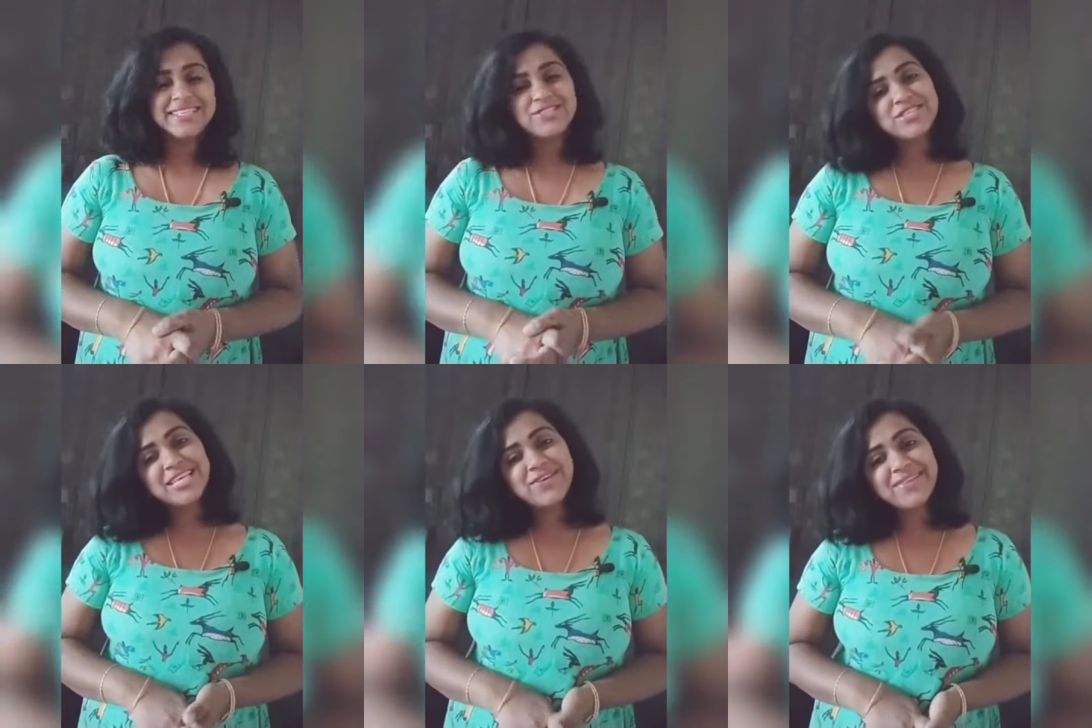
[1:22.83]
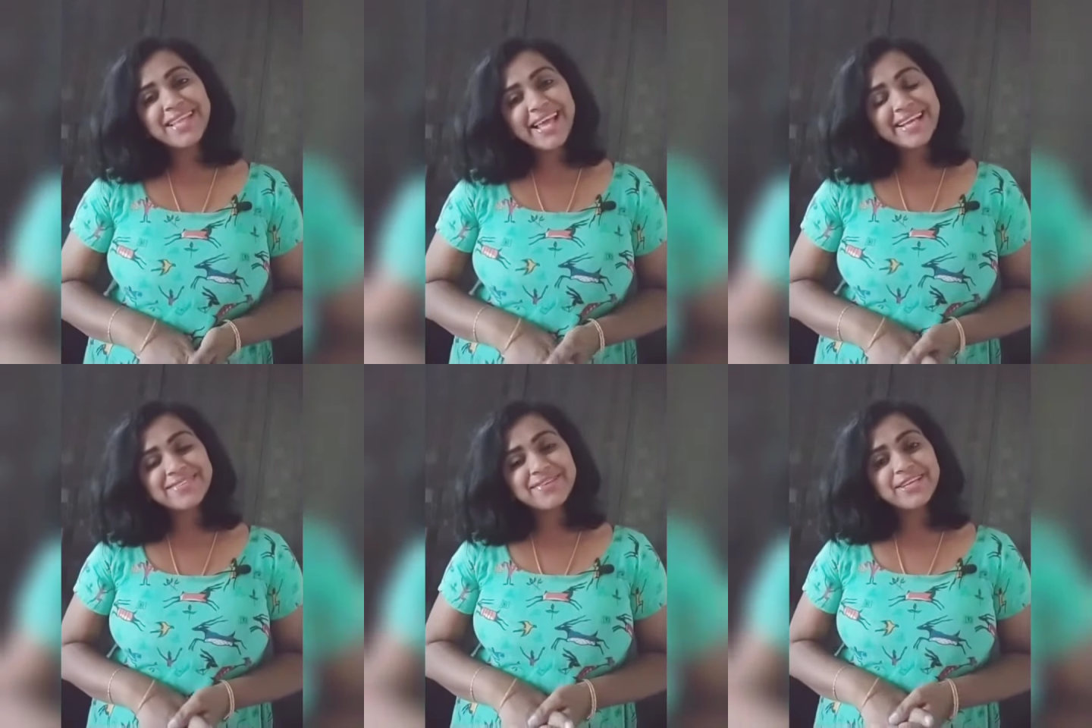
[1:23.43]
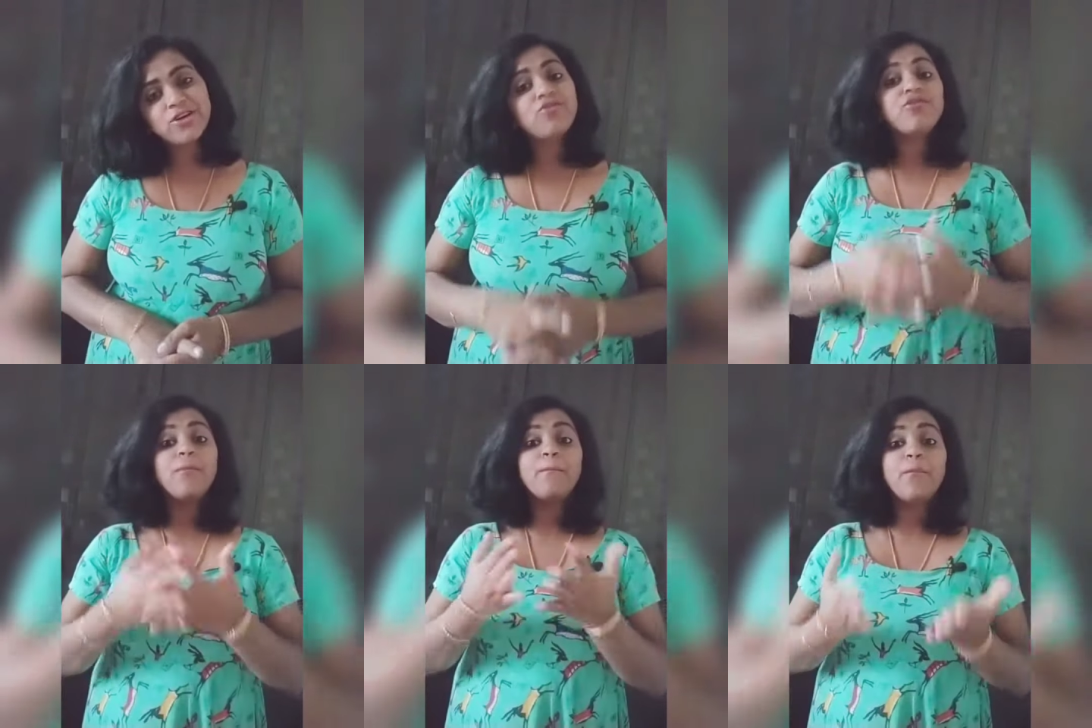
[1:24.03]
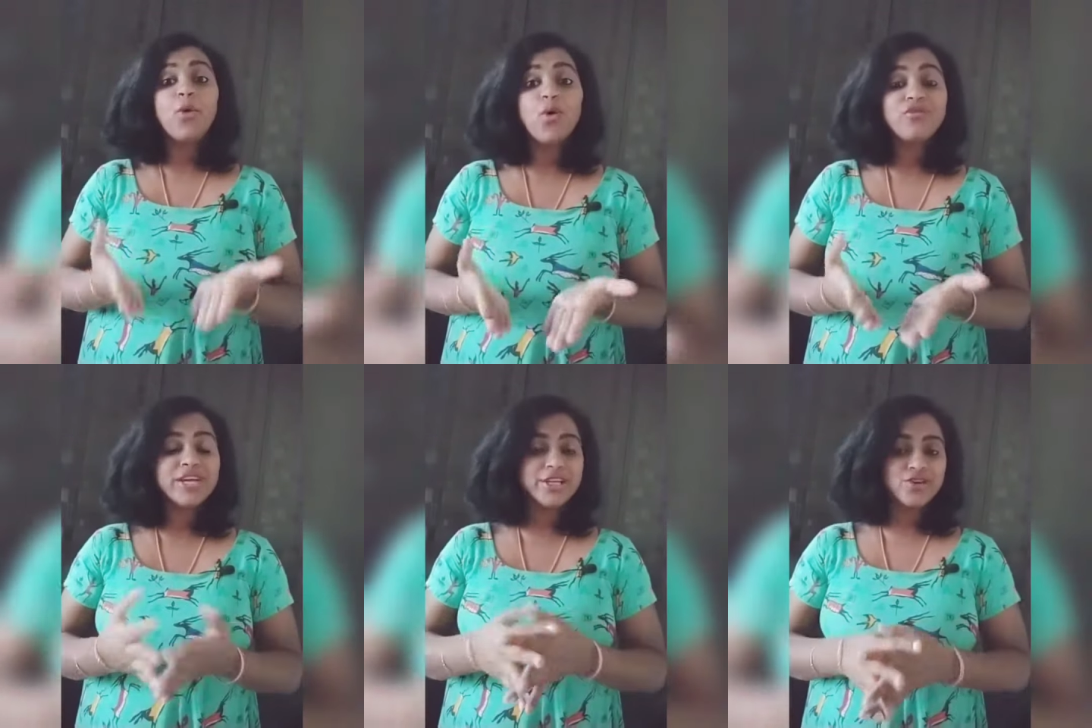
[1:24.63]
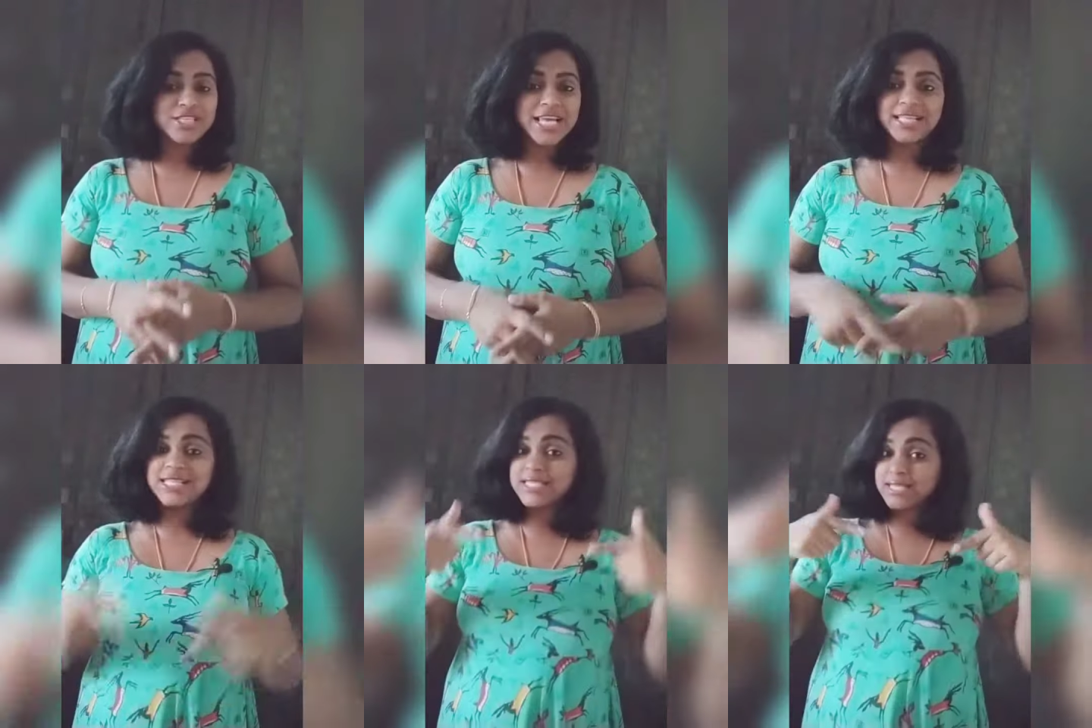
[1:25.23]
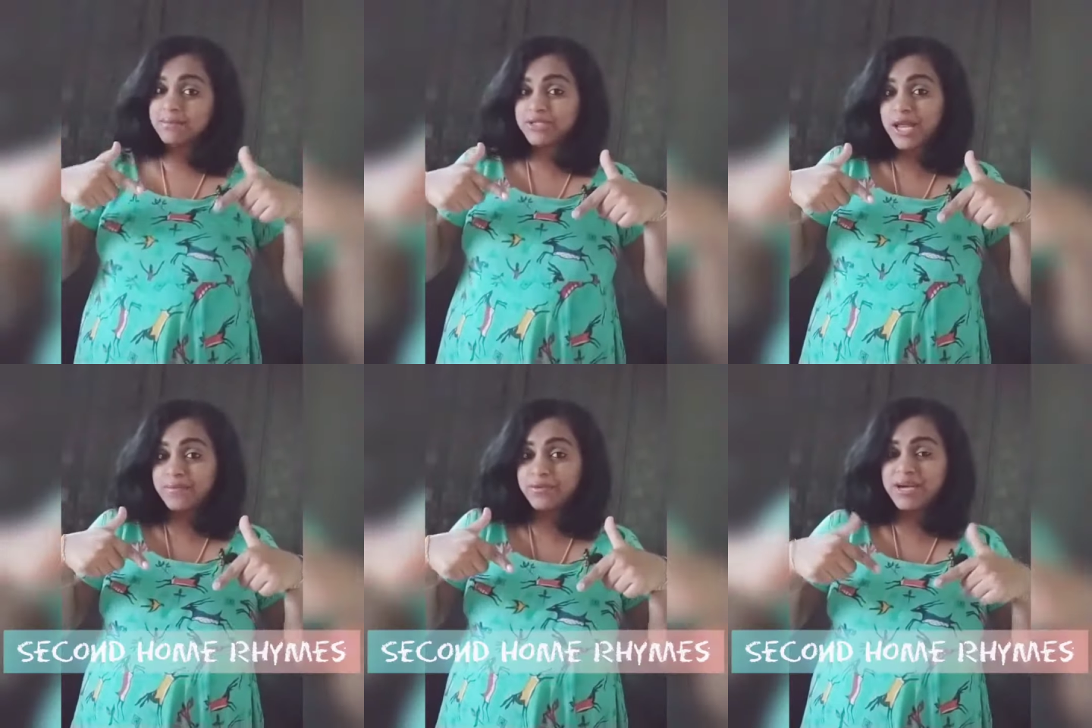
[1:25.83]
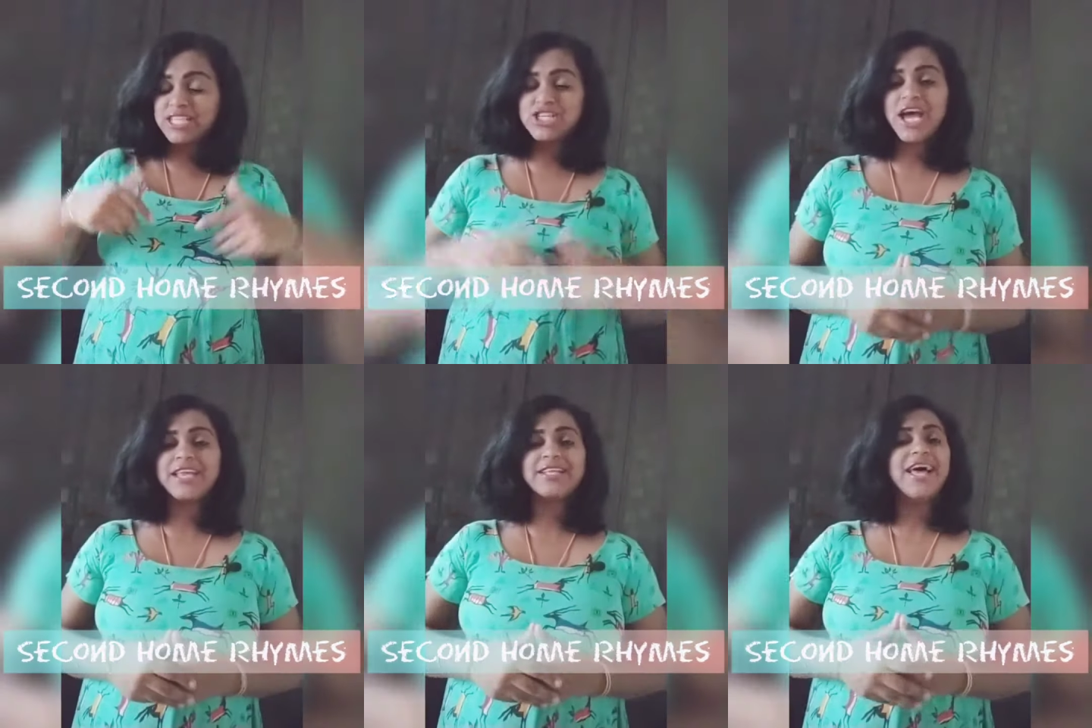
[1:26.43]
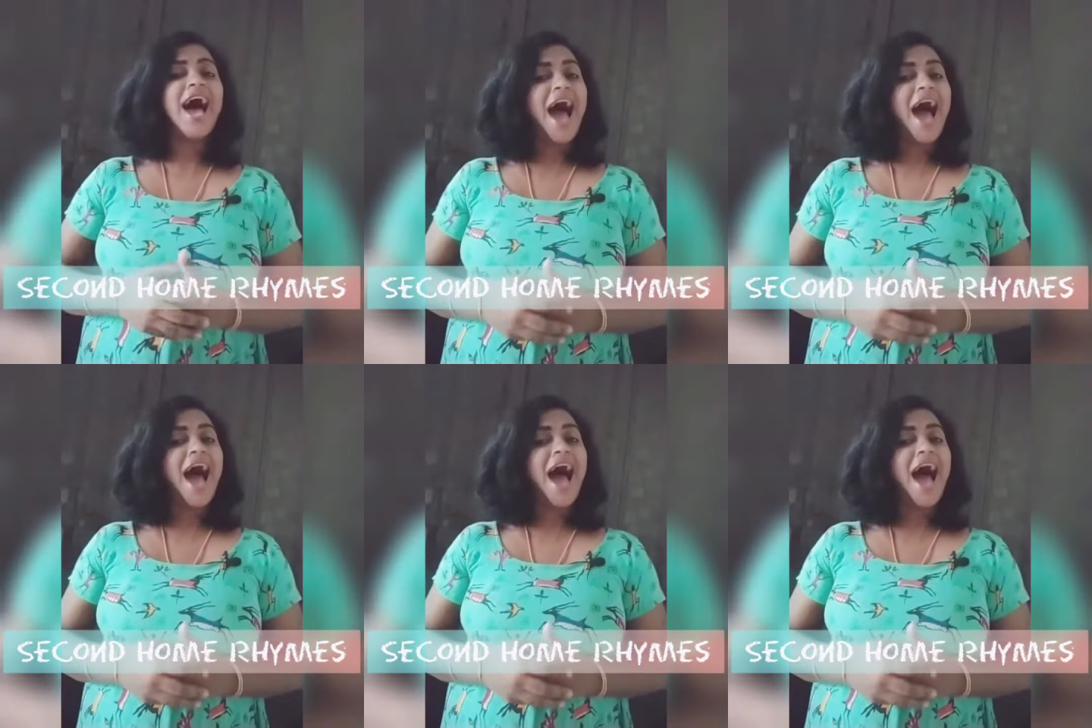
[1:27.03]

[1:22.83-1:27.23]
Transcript: See you in the next video. For more videos like this, subscribe to my channel.